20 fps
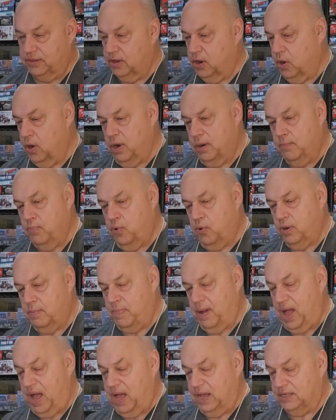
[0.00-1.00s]
the cardboard
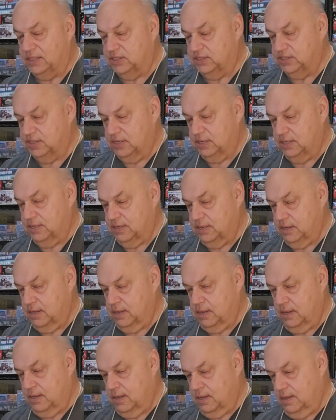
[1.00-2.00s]
box.
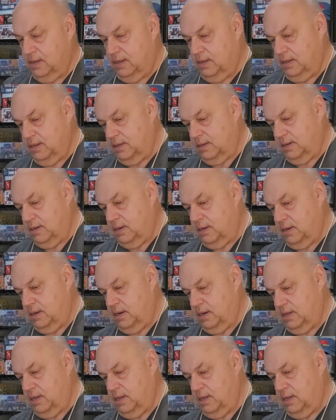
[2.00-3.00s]
All
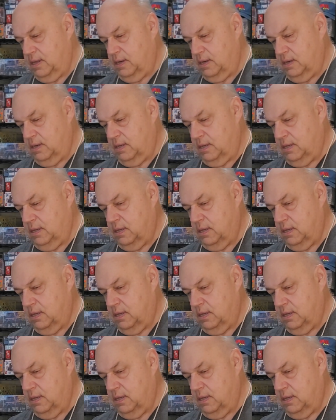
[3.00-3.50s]
right, and